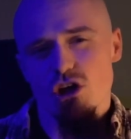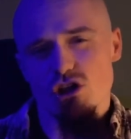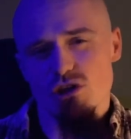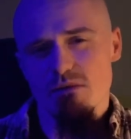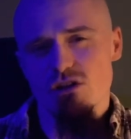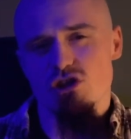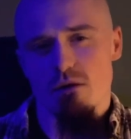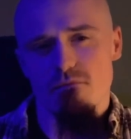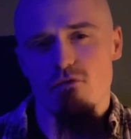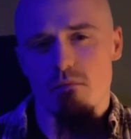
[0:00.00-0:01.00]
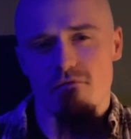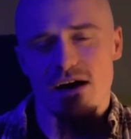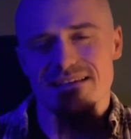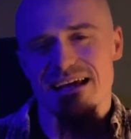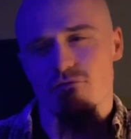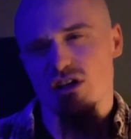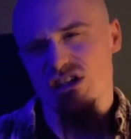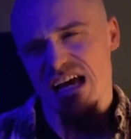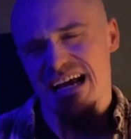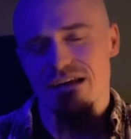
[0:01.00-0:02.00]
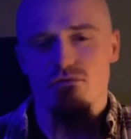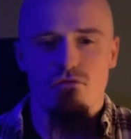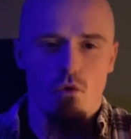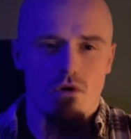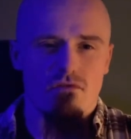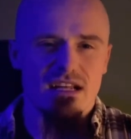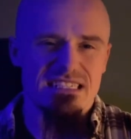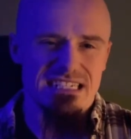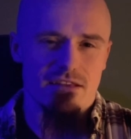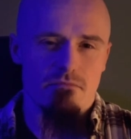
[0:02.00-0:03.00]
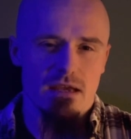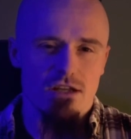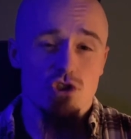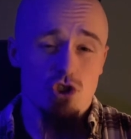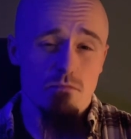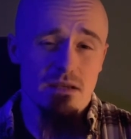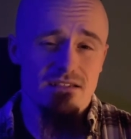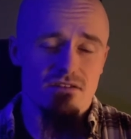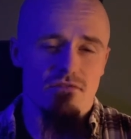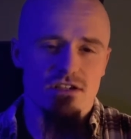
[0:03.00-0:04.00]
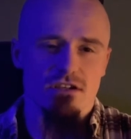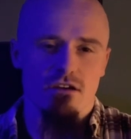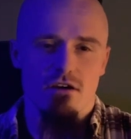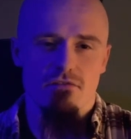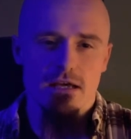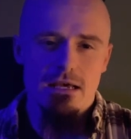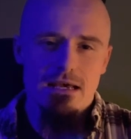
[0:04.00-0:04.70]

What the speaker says: consuming some form of fats every second, fourth, and sixth meal should be sufficient enough.